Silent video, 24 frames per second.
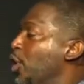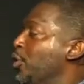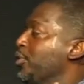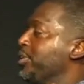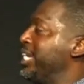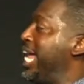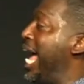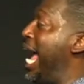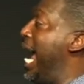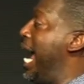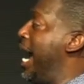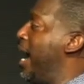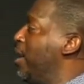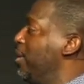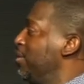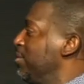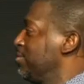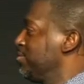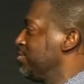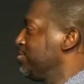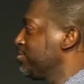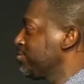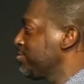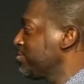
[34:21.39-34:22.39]
now
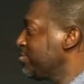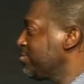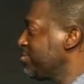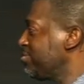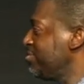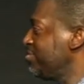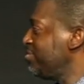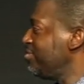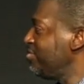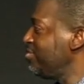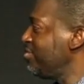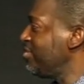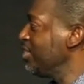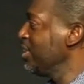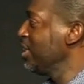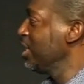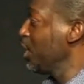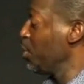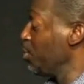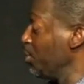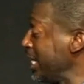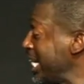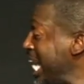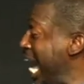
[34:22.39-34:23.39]

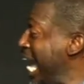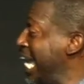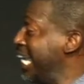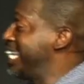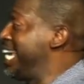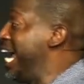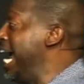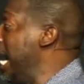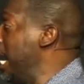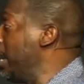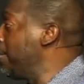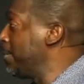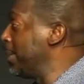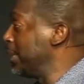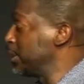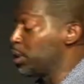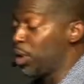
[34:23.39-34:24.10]
we got cameras,